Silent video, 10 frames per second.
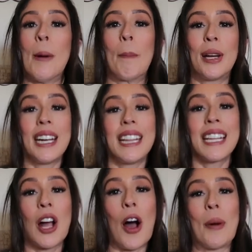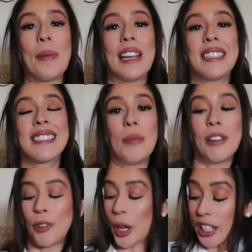put it in the comments.
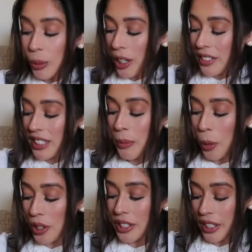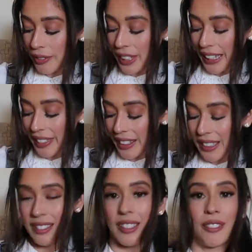If you guys want to see more stuff like
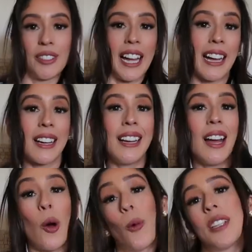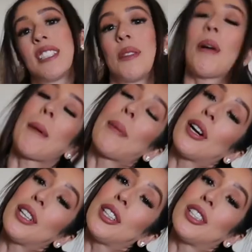this, of like what's in my
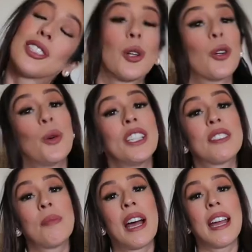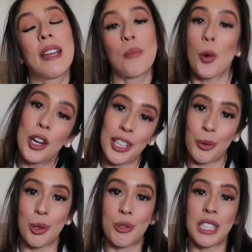purse or what's my morning
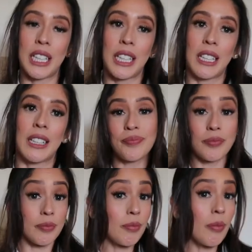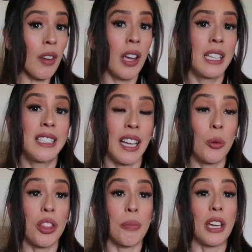routine, a day
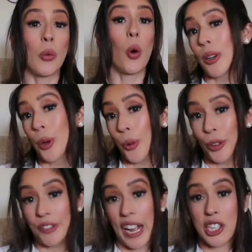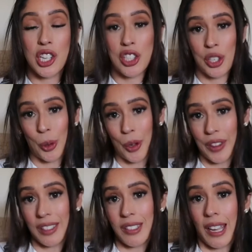with me, I go to a fashion show or
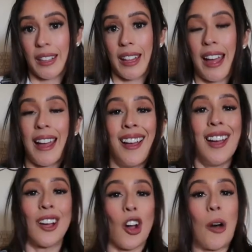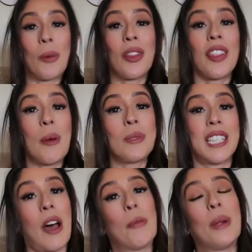things like that, comment them
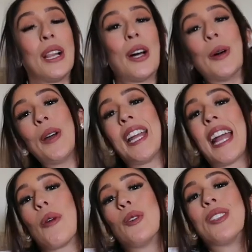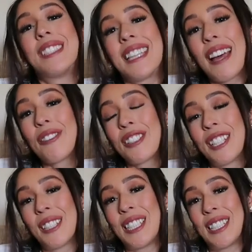down below and I will
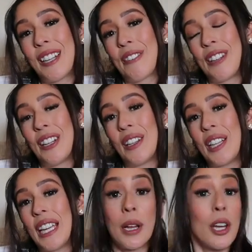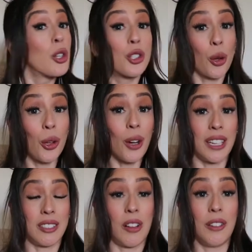definitely show you
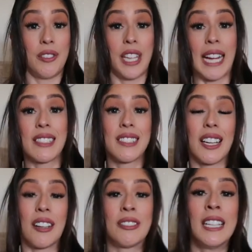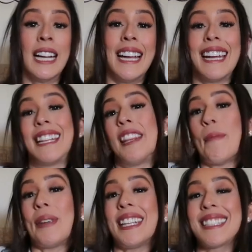guys all of that stuff. In
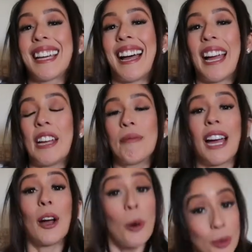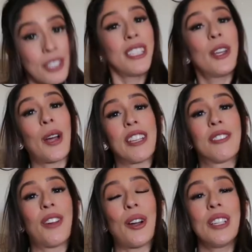the meantime, I hope to see you
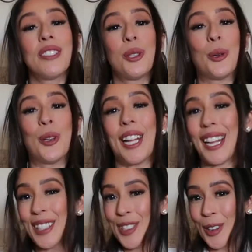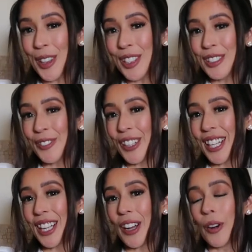guys very soon. Enjoy this
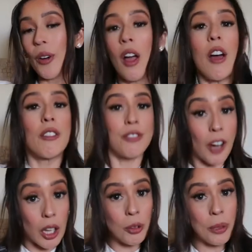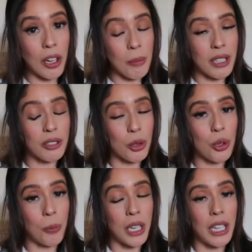video. Follow me on my
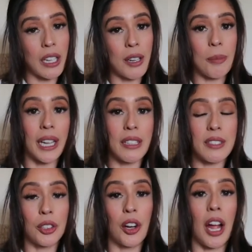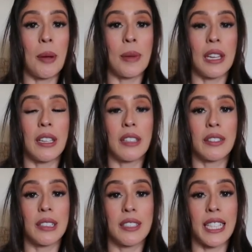social media. My Instagram
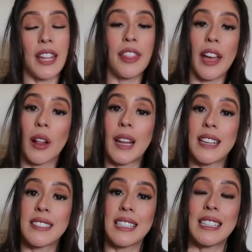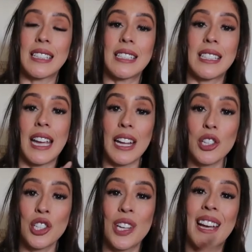is Lizeth,
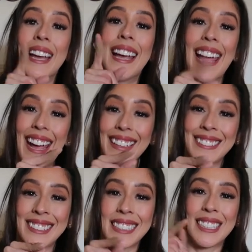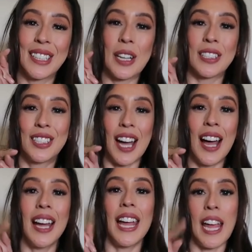L-I-Z-E-T-H,
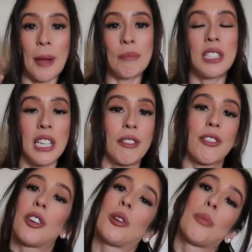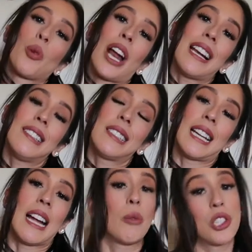x.mt for Morales
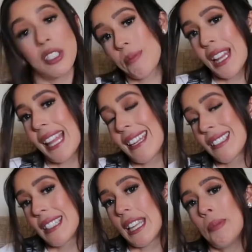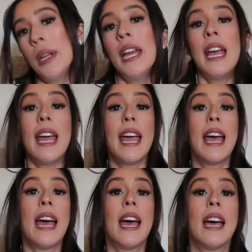Tena, which is my last name.
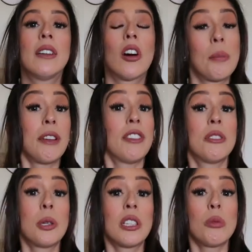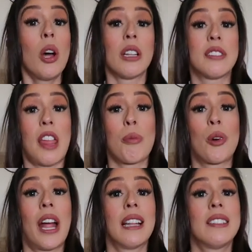And on my Facebook as well, Lizeth
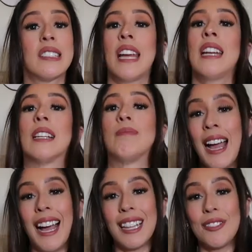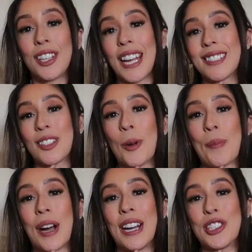Morales Tena. I love you guys so
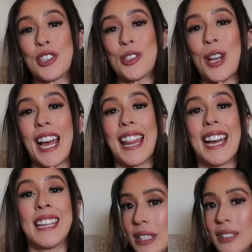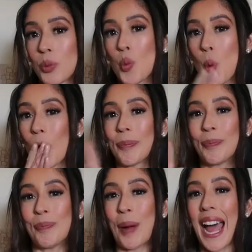much. Chuladas.
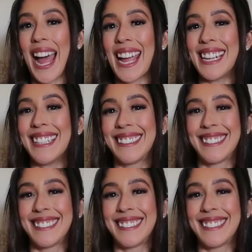Bye.